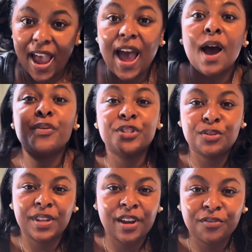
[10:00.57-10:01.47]
I was
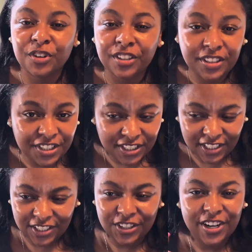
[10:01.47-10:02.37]
doing that for at least a
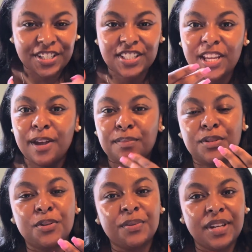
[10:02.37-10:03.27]
year. I just kept
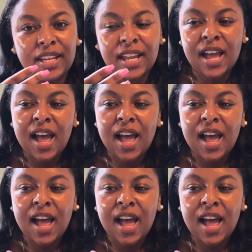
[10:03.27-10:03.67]
doing it.